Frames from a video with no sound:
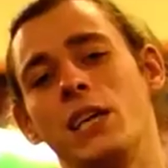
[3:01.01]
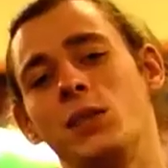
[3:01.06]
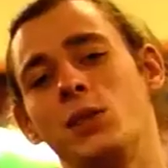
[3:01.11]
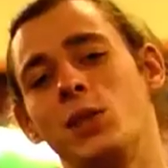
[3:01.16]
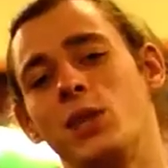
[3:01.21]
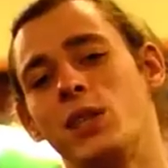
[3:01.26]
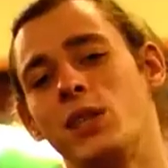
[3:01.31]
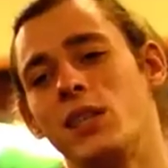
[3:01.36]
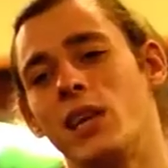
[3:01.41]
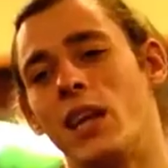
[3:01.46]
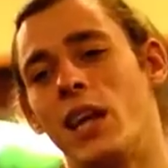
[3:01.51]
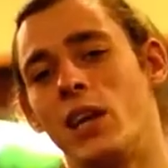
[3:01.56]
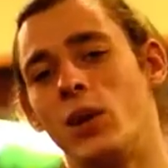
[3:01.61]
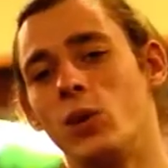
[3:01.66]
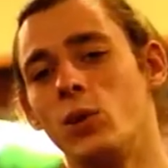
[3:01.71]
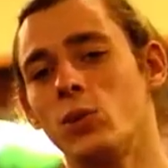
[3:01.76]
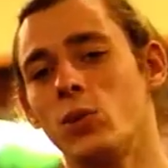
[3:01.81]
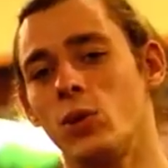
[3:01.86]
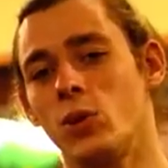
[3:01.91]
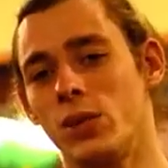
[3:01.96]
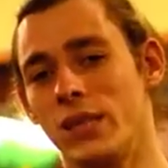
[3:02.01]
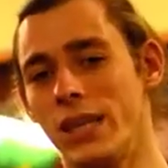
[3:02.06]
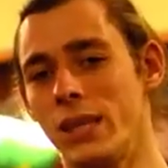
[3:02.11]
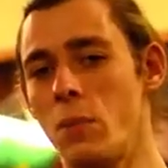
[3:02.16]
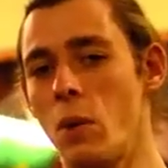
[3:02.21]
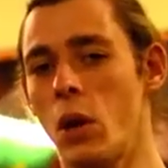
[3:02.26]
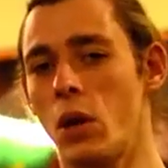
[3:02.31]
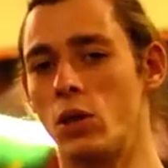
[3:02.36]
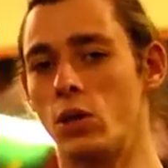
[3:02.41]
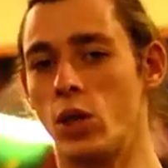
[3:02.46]
and a lot of the things, you know, I
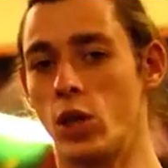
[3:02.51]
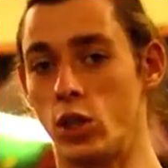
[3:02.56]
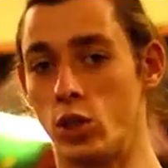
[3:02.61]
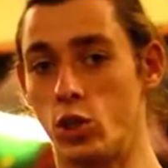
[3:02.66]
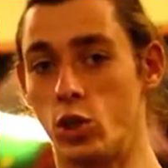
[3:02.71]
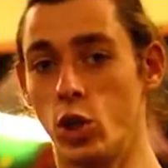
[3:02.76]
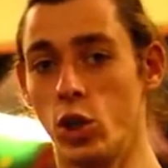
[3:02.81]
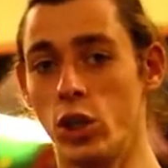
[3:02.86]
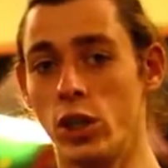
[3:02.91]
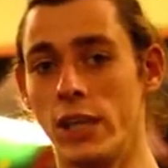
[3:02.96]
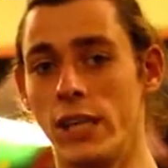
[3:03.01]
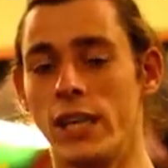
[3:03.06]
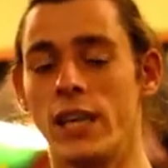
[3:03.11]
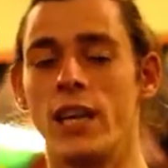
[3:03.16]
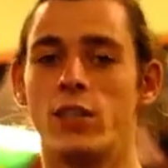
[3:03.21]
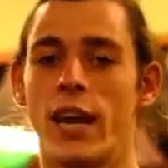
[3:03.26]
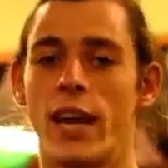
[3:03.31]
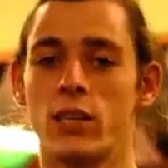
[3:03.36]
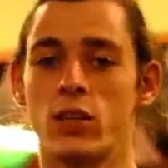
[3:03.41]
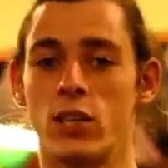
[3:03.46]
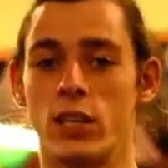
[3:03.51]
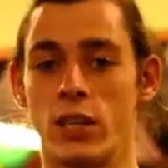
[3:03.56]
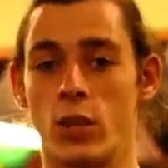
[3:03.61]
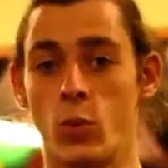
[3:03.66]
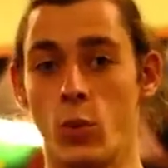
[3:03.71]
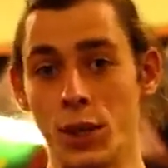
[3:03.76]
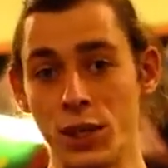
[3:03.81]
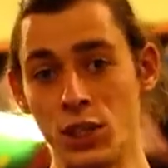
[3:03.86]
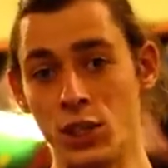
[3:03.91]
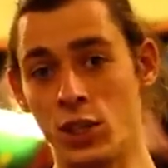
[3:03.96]
learned a lot of lessons on YouTube,
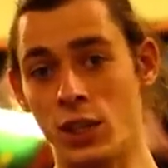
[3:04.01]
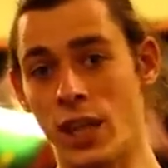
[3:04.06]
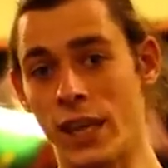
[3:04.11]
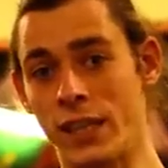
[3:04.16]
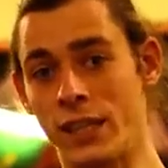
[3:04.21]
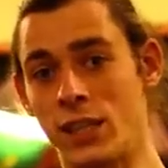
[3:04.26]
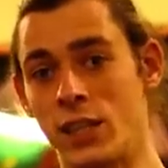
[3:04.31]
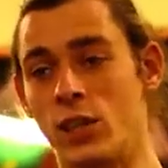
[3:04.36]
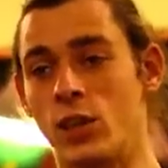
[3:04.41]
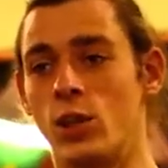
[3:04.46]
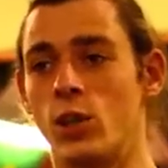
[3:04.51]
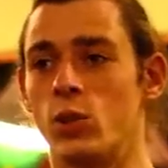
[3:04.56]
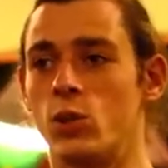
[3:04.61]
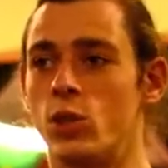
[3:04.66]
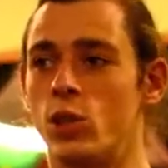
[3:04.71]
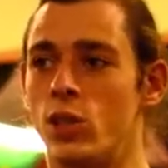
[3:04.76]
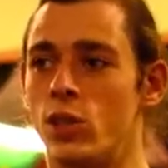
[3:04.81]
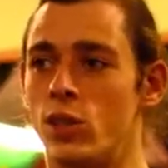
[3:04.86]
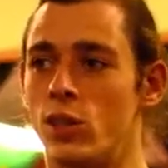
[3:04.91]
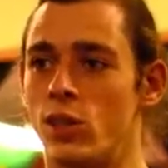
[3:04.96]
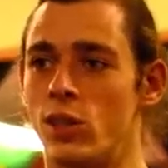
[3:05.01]
which are universal.